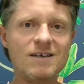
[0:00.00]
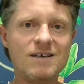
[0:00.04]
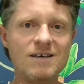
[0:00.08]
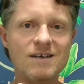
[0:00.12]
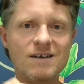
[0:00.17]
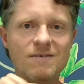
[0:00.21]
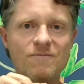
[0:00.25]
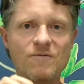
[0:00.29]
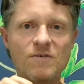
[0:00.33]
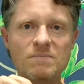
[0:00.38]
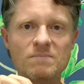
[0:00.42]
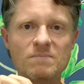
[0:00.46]

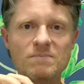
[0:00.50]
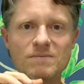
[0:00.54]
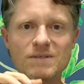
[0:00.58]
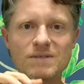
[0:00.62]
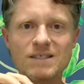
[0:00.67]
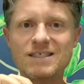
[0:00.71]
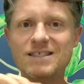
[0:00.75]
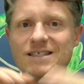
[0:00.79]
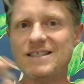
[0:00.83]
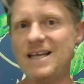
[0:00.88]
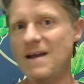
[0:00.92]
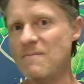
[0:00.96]
from
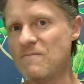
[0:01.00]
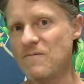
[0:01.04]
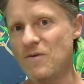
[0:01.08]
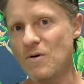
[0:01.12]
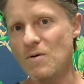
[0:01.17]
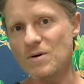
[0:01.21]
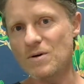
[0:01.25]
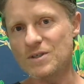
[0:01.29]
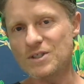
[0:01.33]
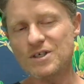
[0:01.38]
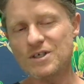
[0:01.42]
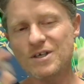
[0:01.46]

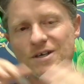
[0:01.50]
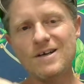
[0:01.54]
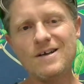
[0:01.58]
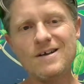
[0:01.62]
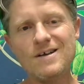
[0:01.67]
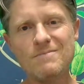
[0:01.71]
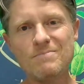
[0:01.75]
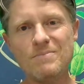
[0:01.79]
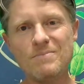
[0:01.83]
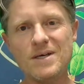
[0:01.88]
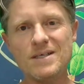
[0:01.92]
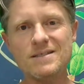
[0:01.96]
STEMforge.
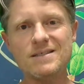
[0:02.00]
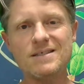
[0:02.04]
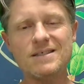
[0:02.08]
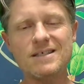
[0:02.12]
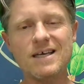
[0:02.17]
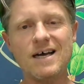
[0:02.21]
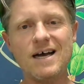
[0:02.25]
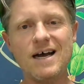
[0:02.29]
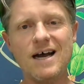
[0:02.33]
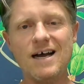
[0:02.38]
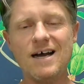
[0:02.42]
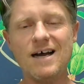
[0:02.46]
But
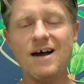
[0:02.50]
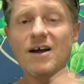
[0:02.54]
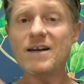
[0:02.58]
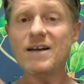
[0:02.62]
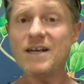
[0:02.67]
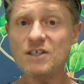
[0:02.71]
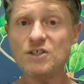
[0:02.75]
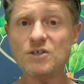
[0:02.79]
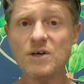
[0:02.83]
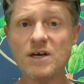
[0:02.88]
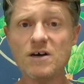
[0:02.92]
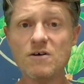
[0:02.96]
I
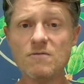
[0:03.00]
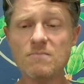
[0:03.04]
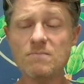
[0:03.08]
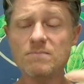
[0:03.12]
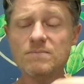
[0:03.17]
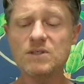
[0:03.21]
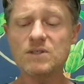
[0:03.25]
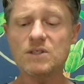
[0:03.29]
need your help,